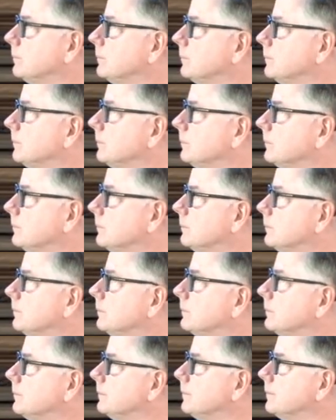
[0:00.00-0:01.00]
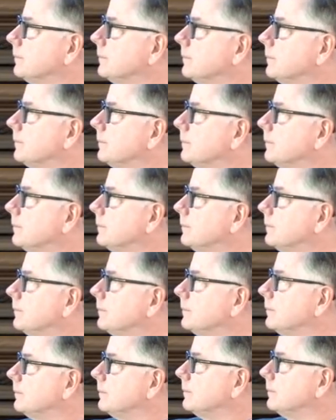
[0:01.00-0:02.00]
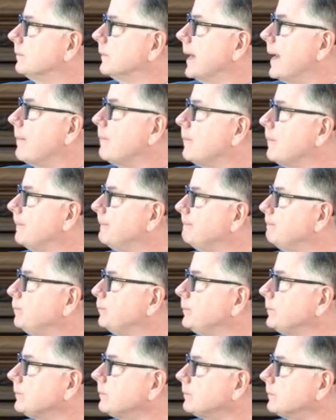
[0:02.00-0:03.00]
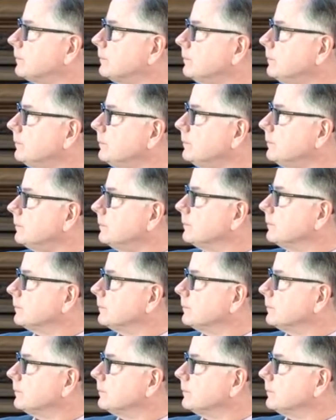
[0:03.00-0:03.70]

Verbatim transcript: off, Tuesday night. Yeah. Why should people come?